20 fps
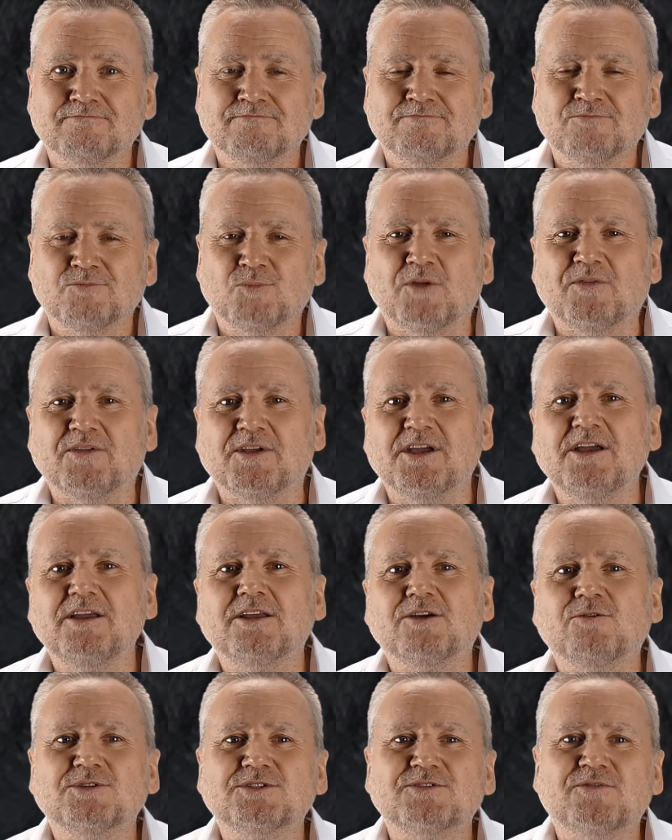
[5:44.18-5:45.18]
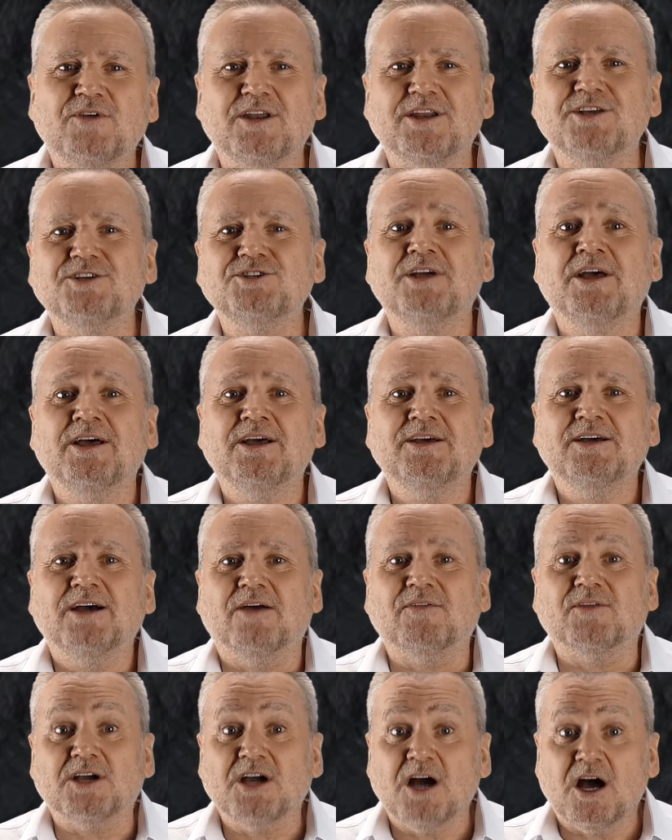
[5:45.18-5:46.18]
When the eating was finished
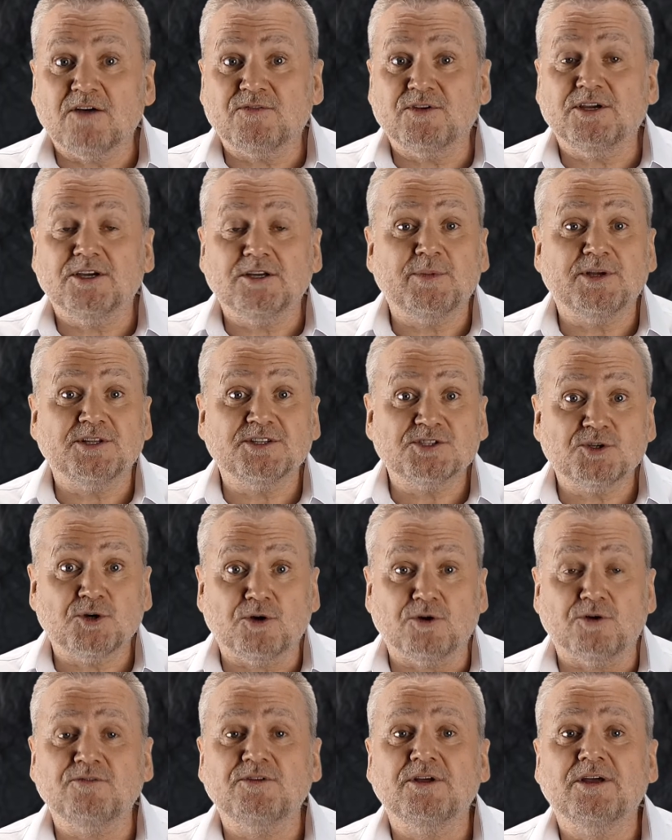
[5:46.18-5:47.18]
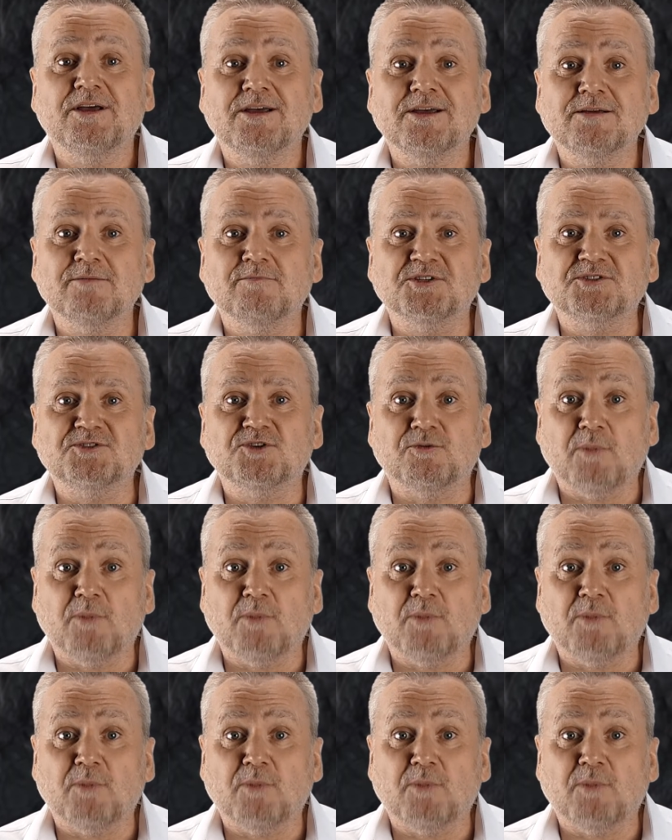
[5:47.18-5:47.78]
and the coffee had been served, Mr.